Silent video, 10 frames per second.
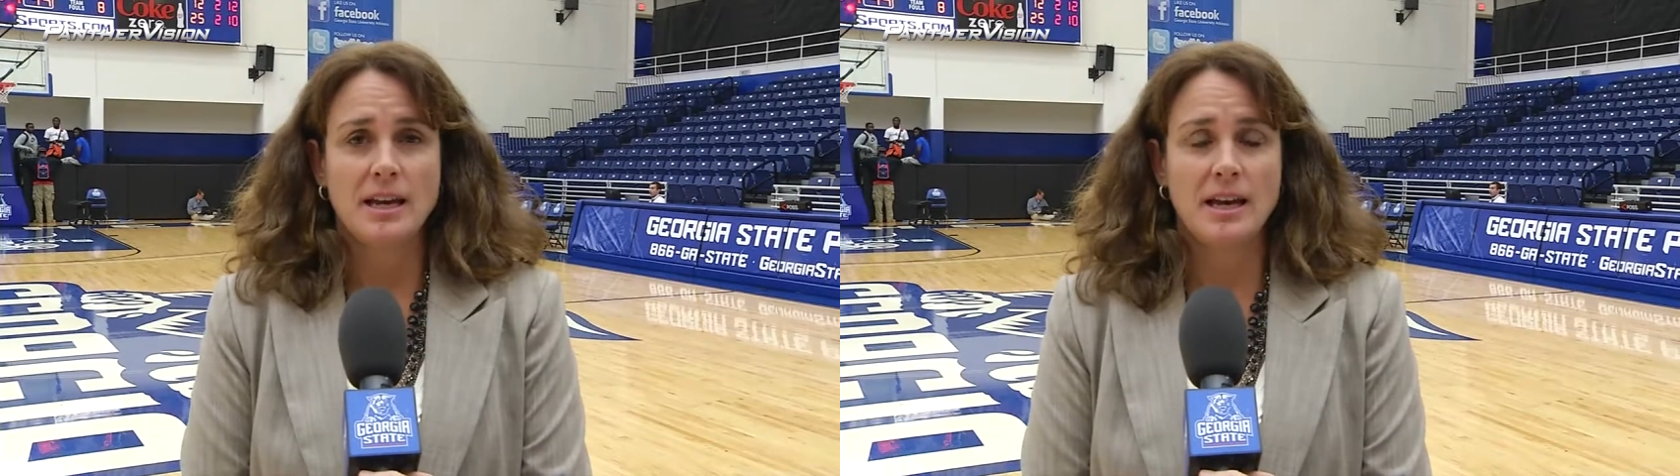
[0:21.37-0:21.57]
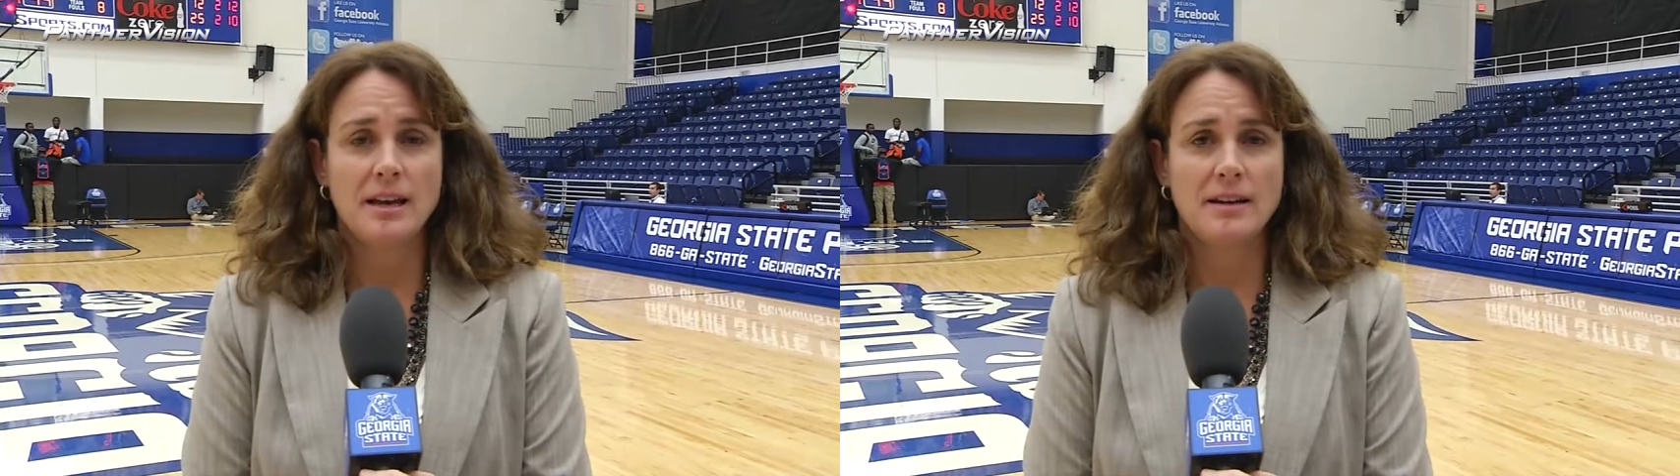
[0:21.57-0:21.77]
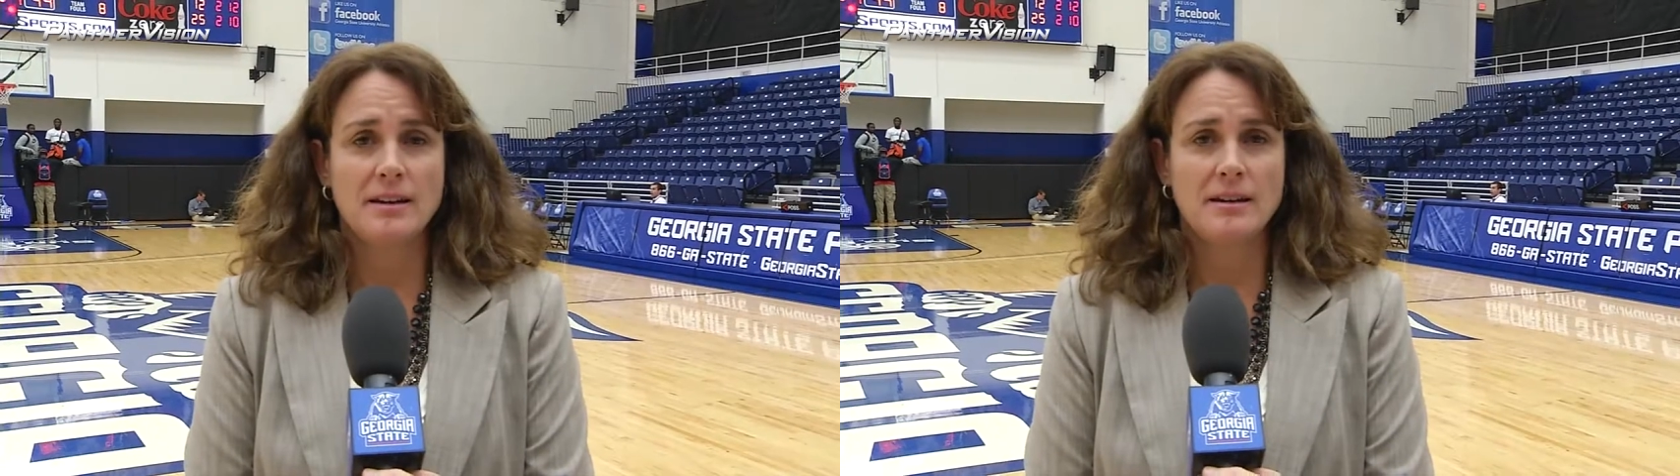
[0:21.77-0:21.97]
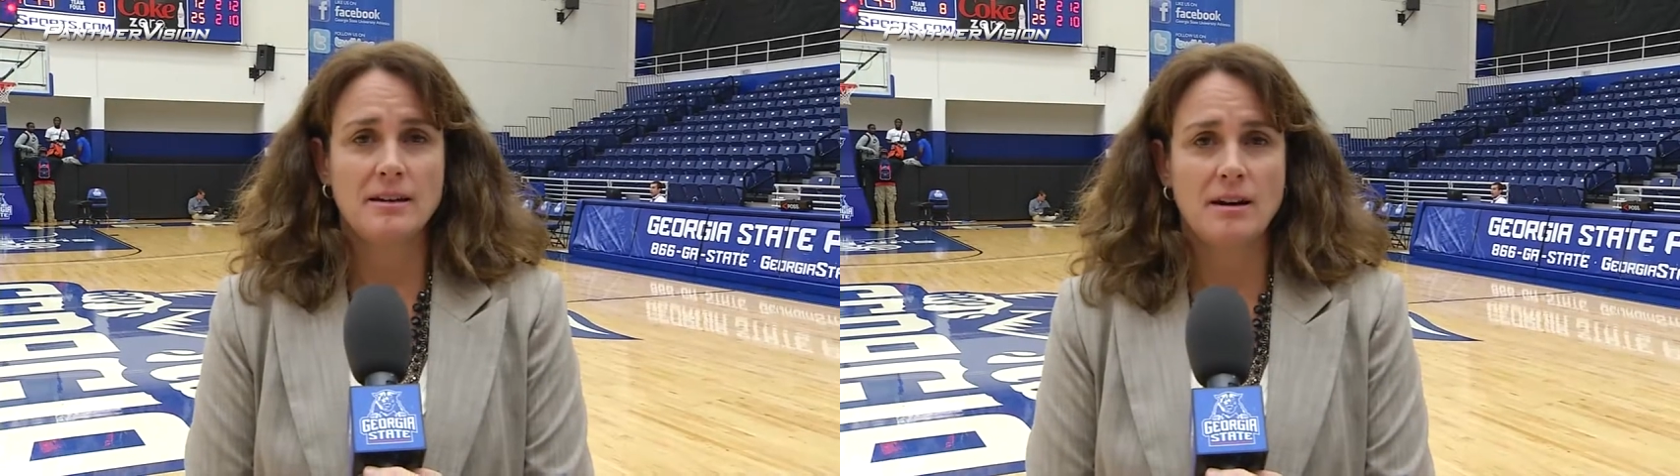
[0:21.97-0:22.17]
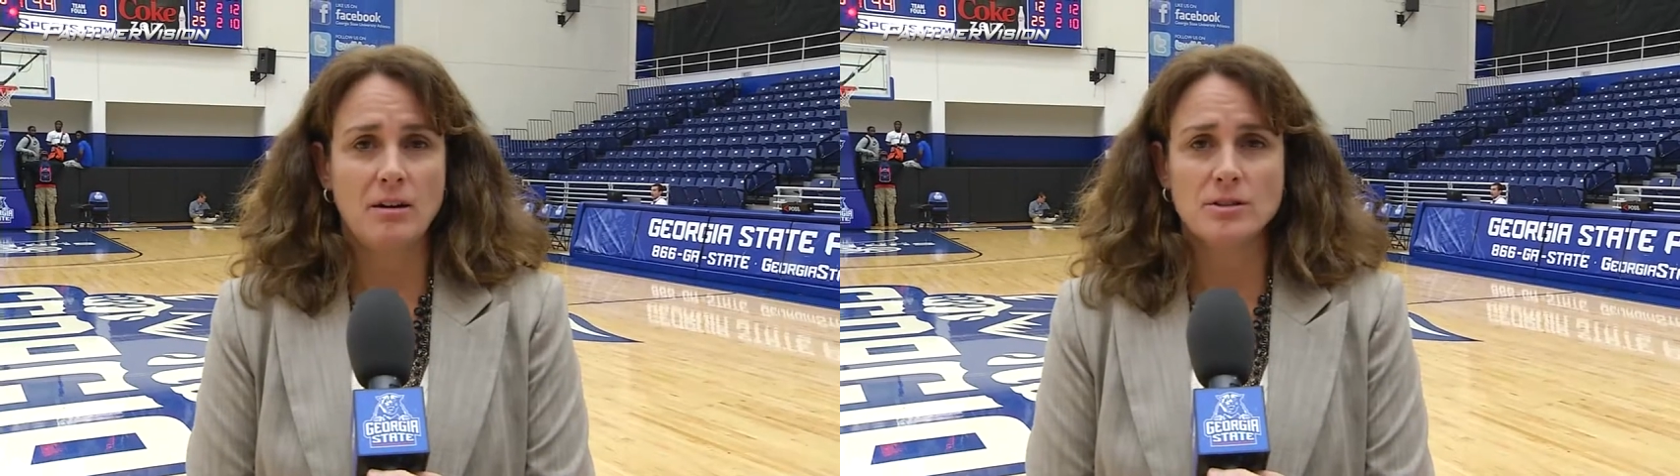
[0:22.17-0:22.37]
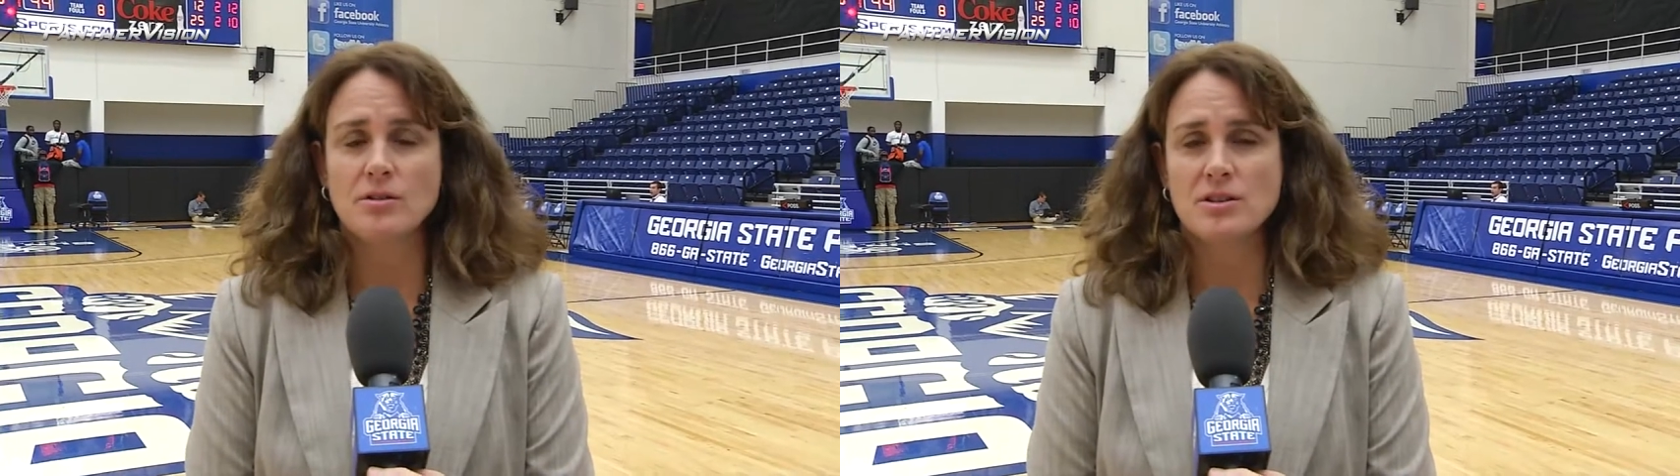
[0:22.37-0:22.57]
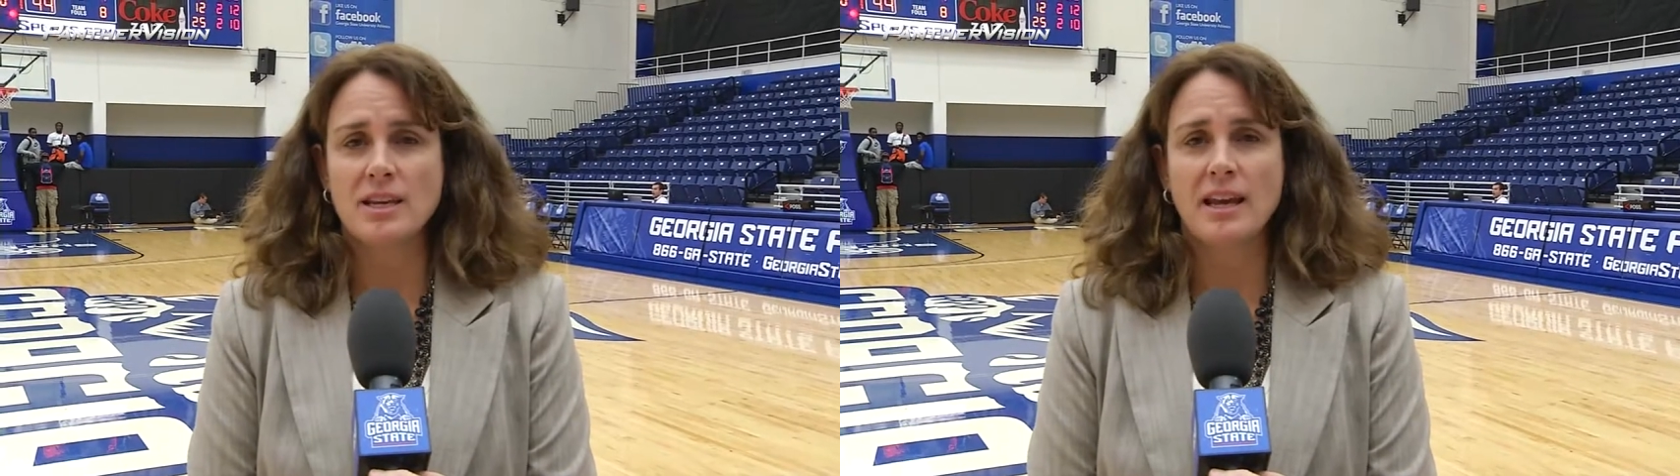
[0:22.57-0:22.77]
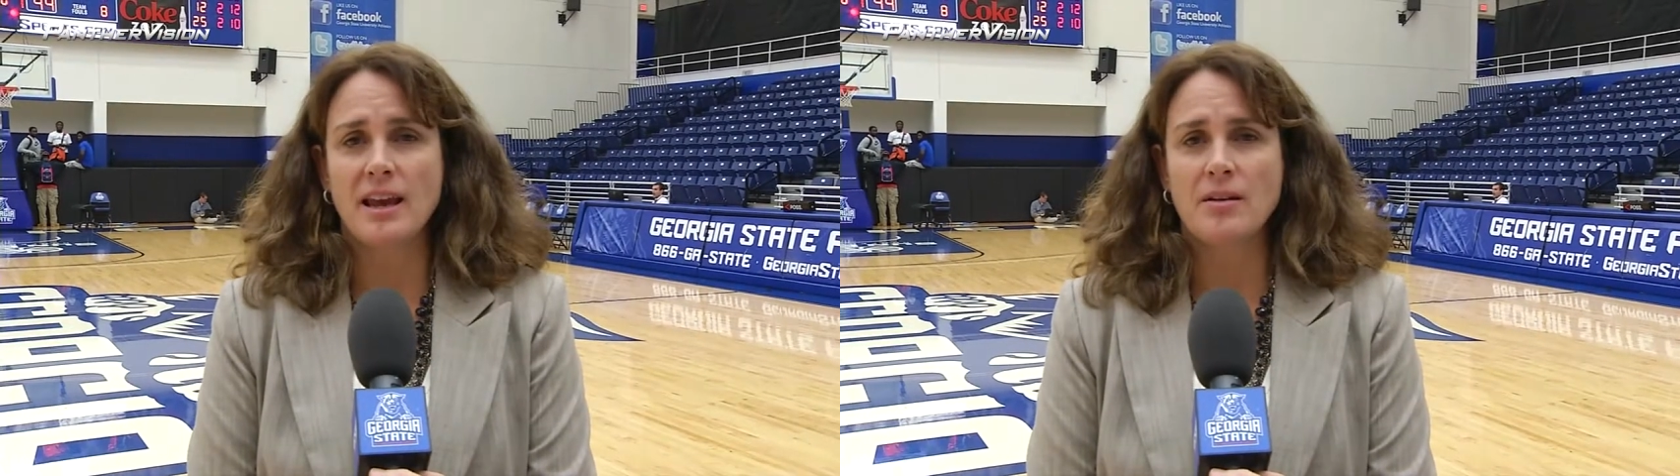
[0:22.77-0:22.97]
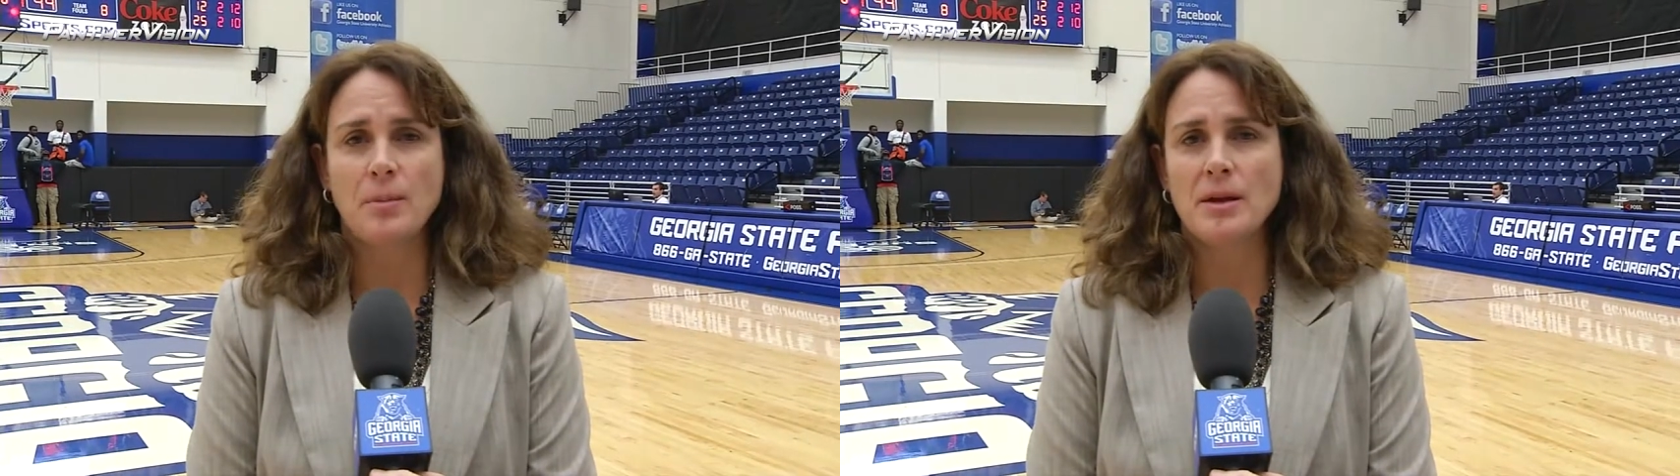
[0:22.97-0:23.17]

and uh, also the second half